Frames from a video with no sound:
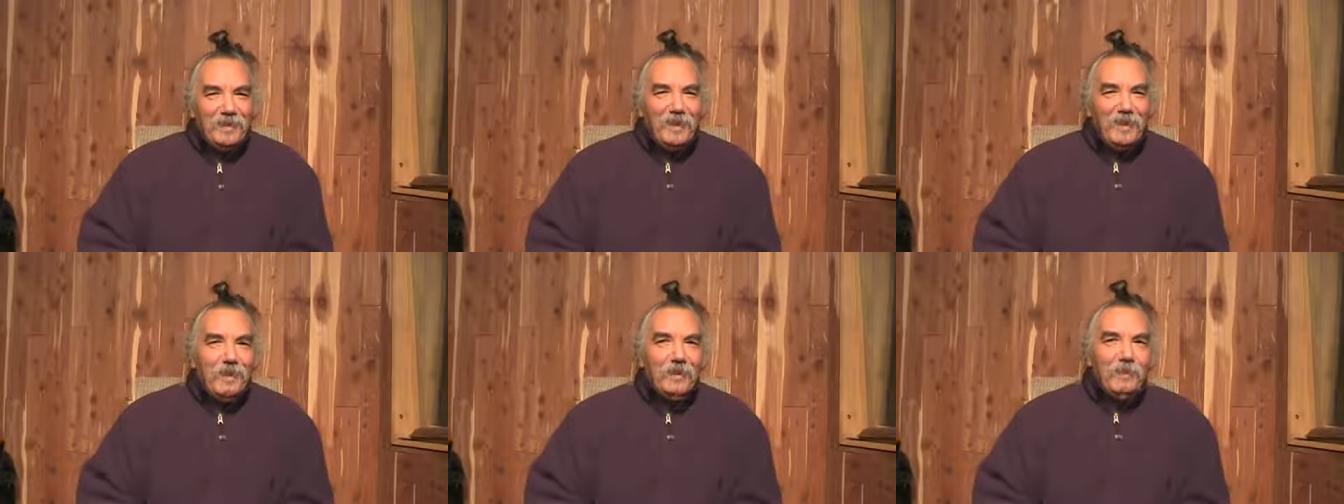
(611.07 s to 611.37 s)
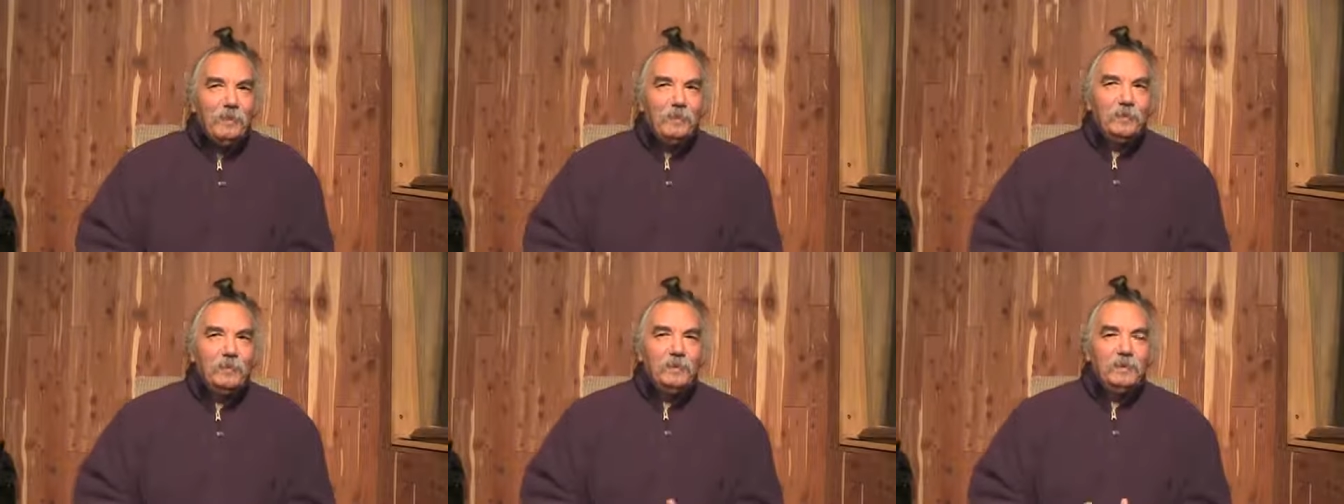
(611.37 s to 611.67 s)
in
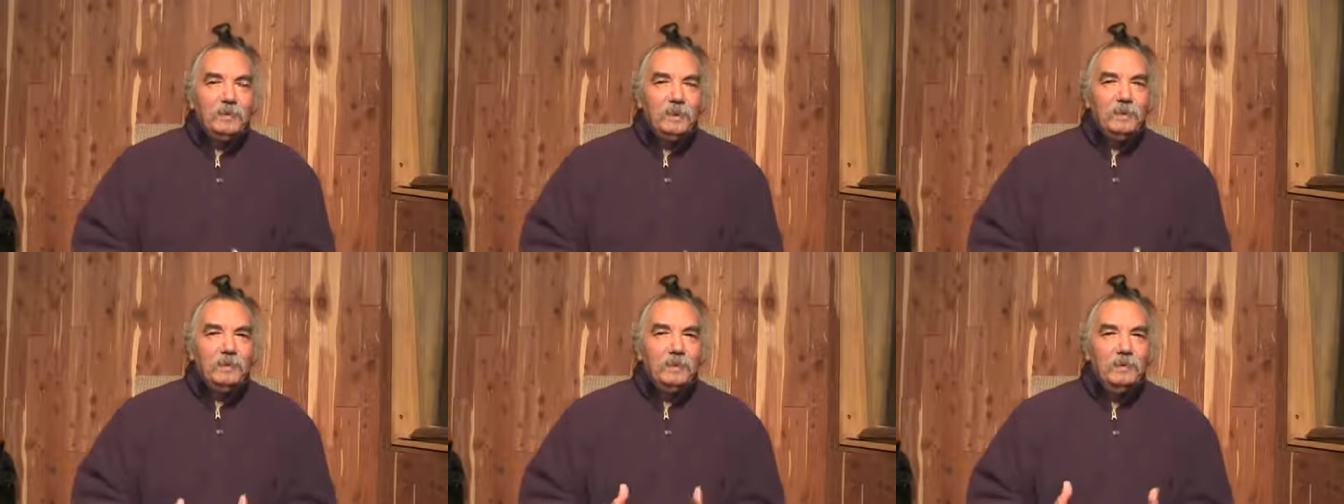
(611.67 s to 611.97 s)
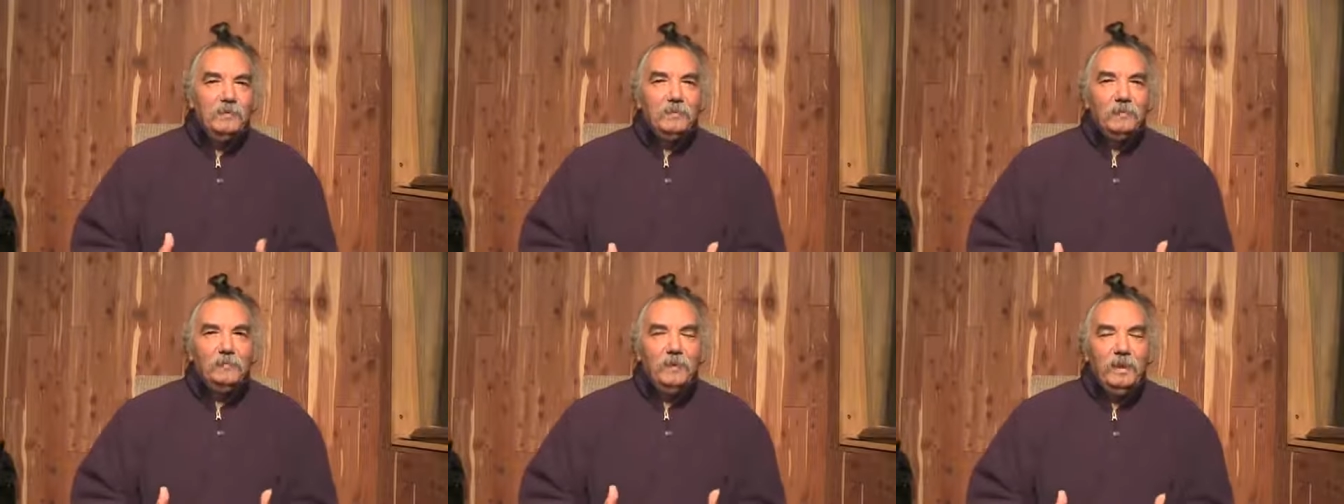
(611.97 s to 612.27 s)
other words, it
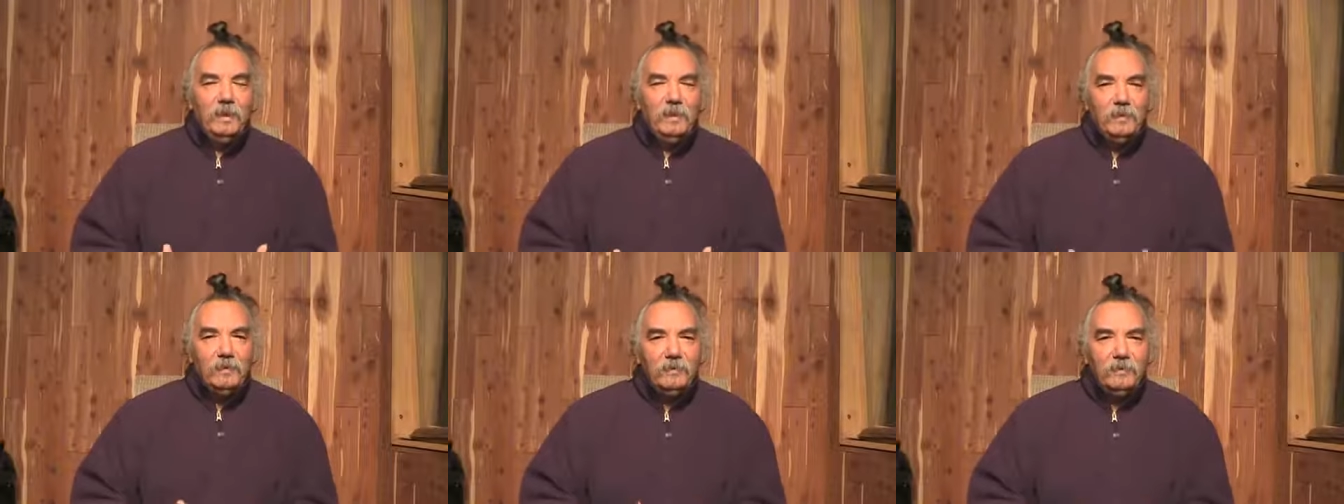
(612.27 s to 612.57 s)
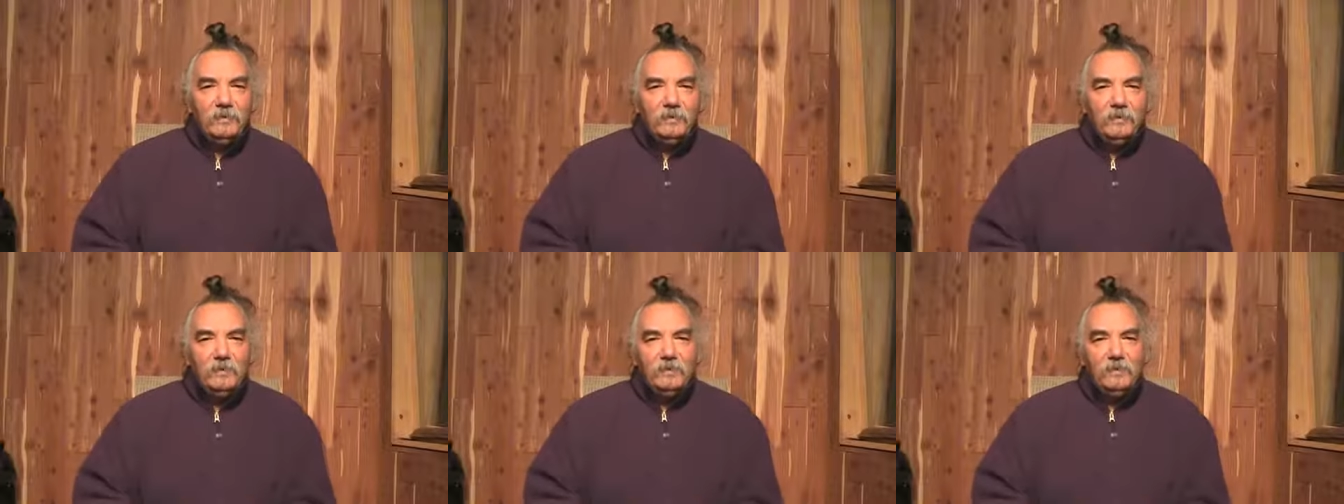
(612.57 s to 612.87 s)
doesn't matter.
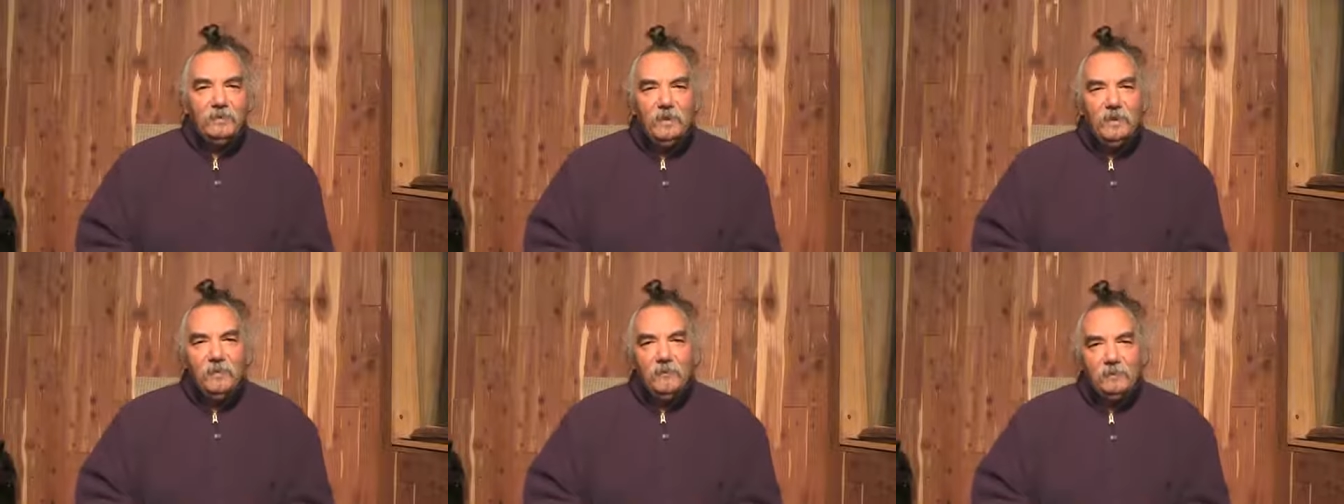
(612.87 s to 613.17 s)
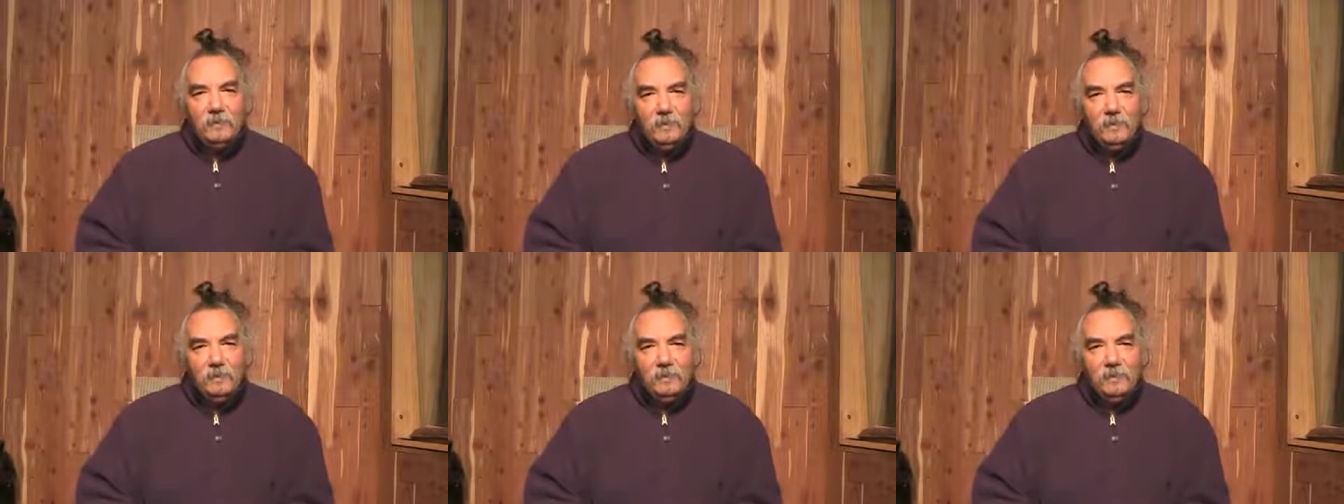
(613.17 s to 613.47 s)
There's nothing happening.